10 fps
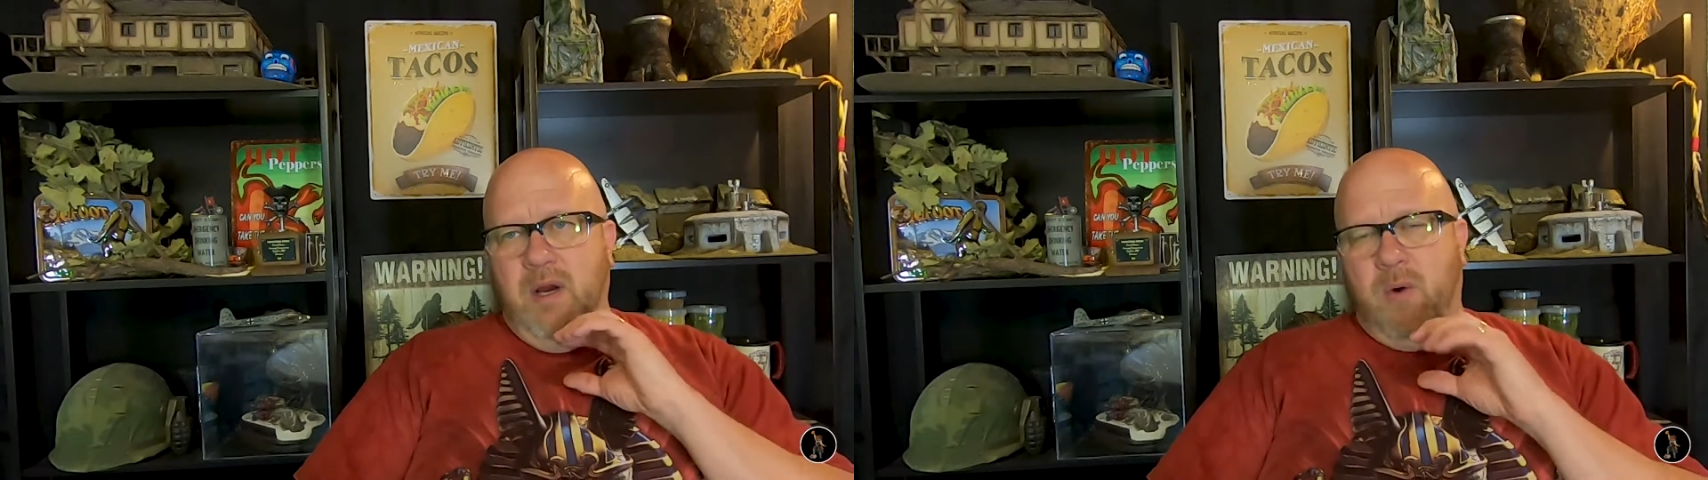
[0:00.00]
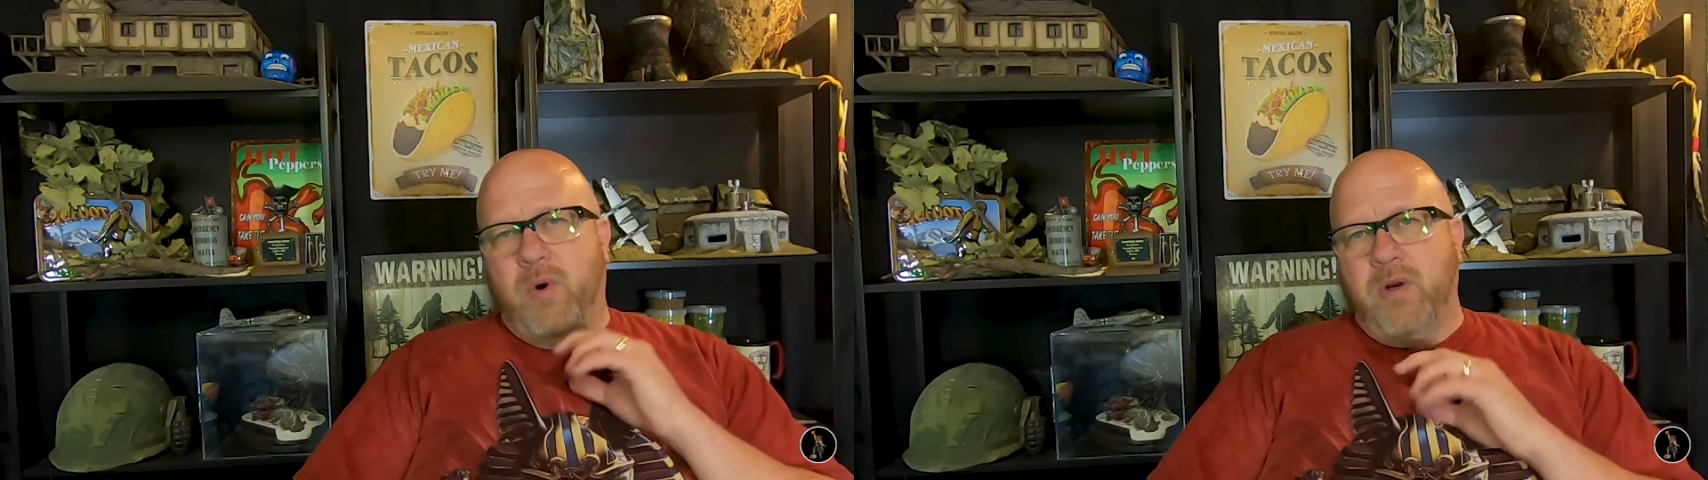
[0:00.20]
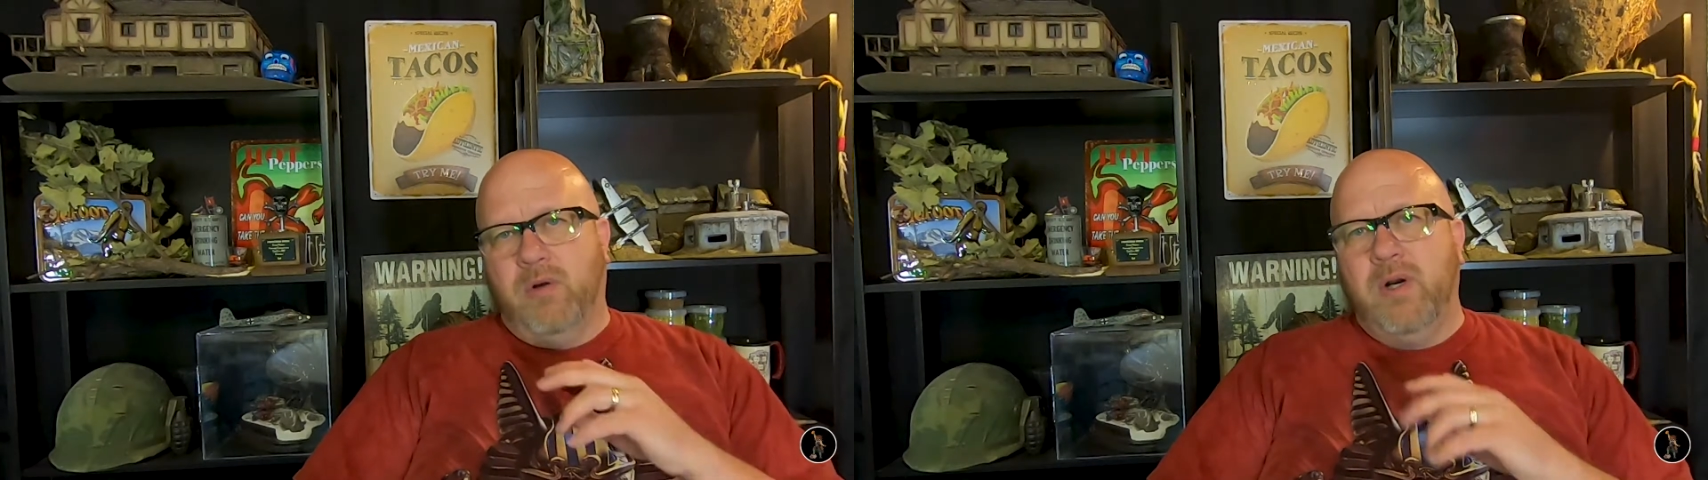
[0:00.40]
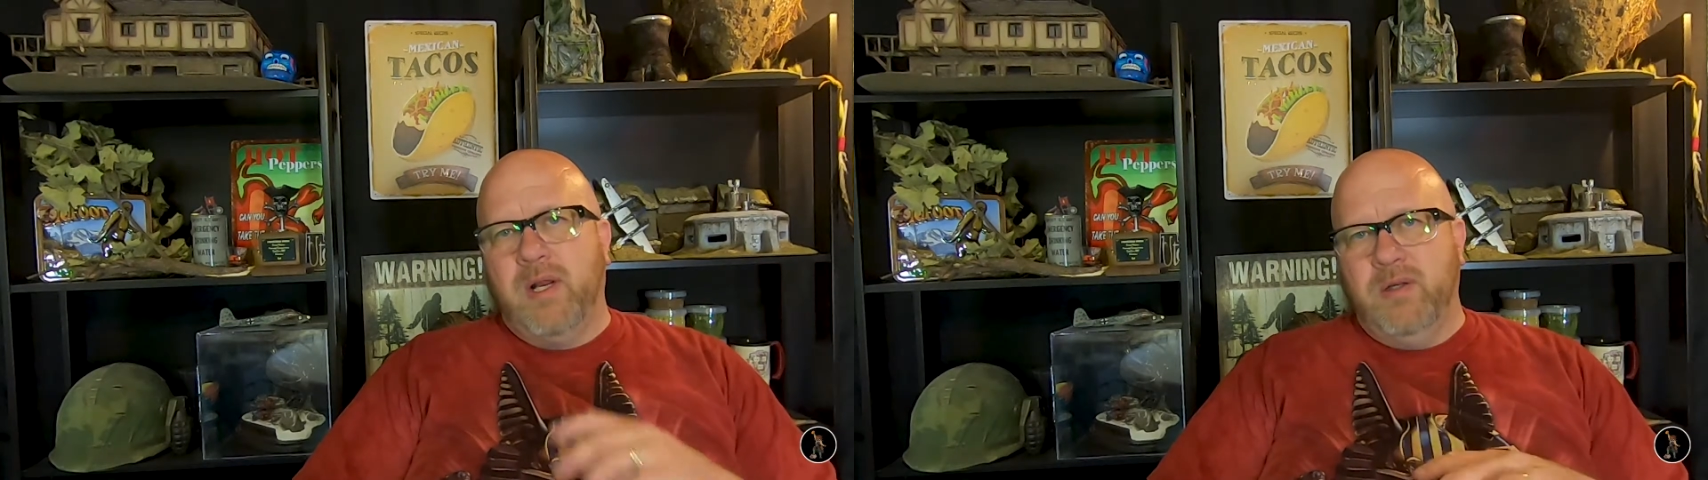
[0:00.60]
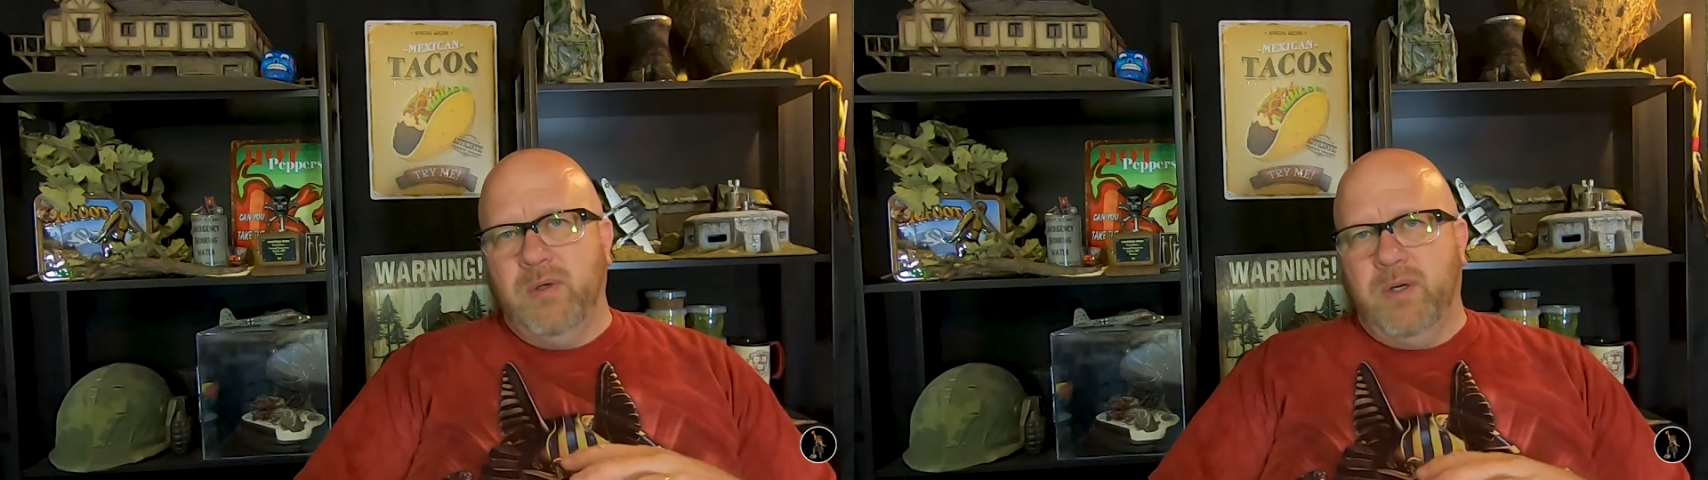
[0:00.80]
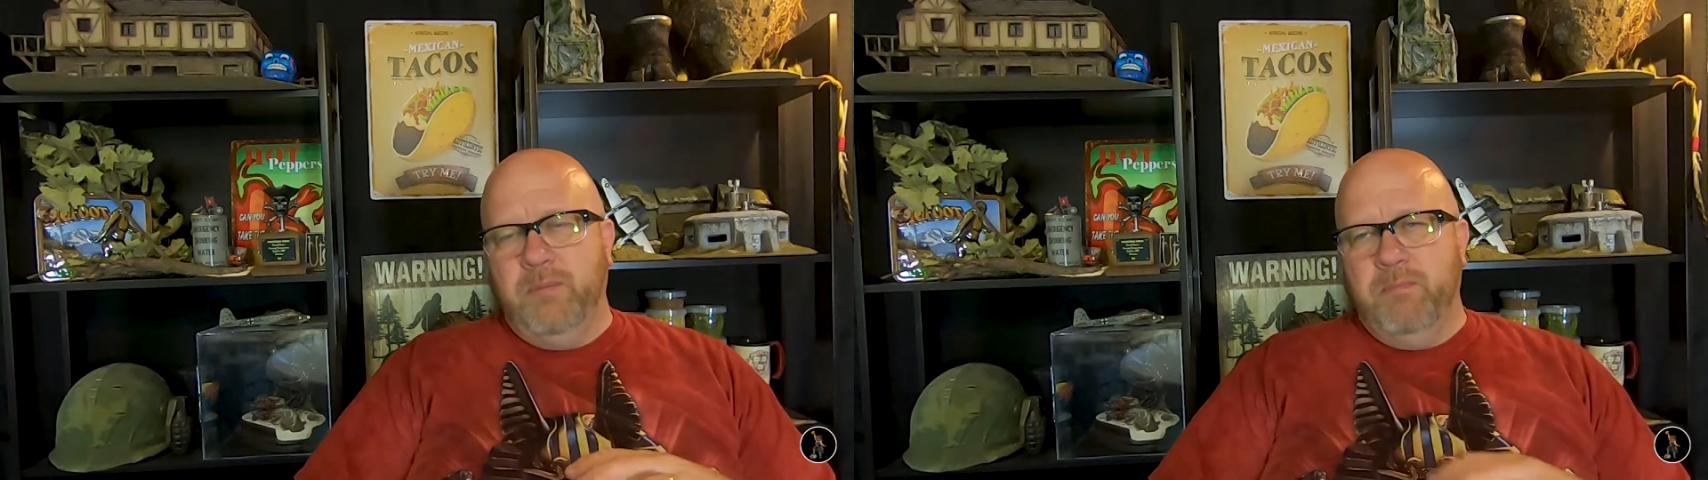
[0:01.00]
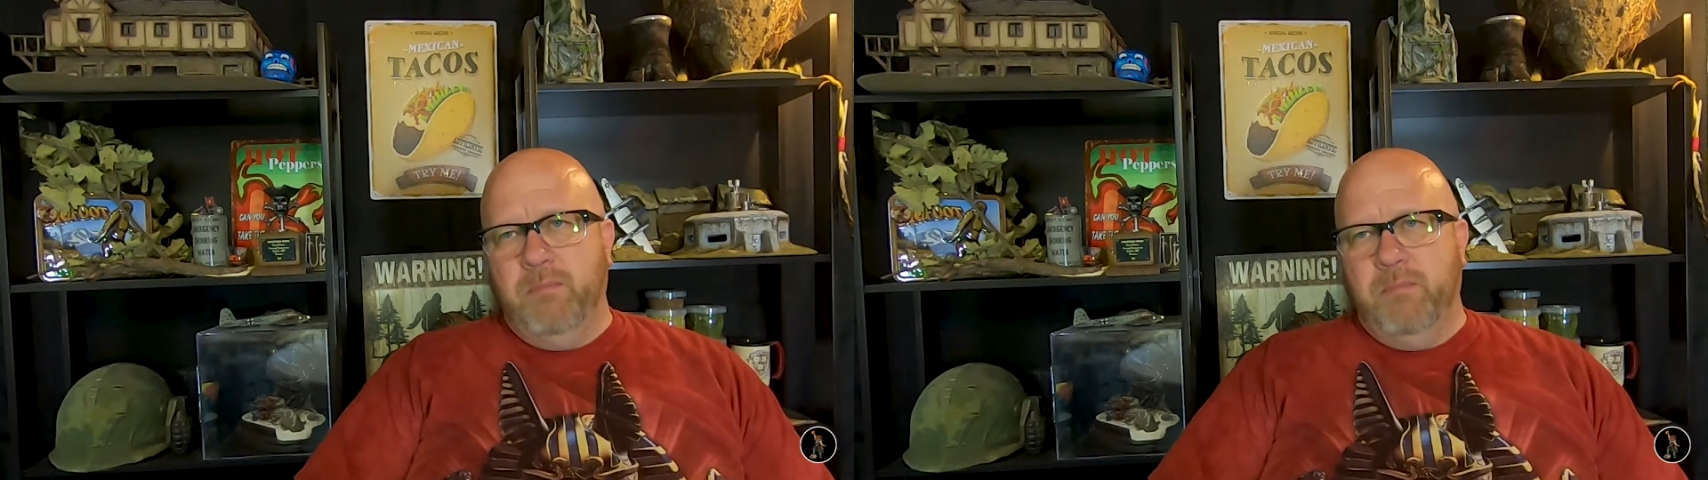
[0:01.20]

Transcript: I wanted to learn how to do it.